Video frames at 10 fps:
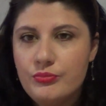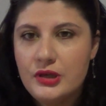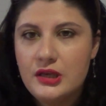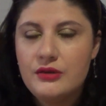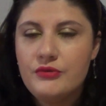
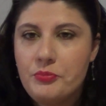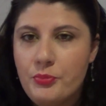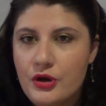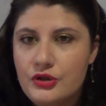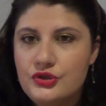be
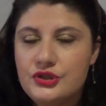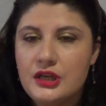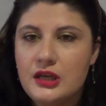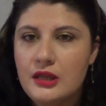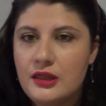
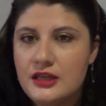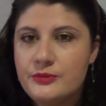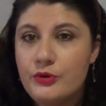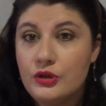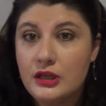repurchasing
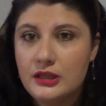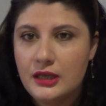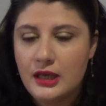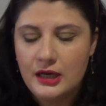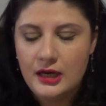this product
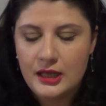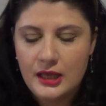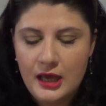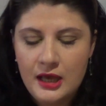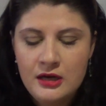again and
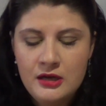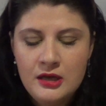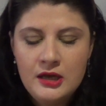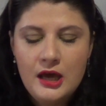again,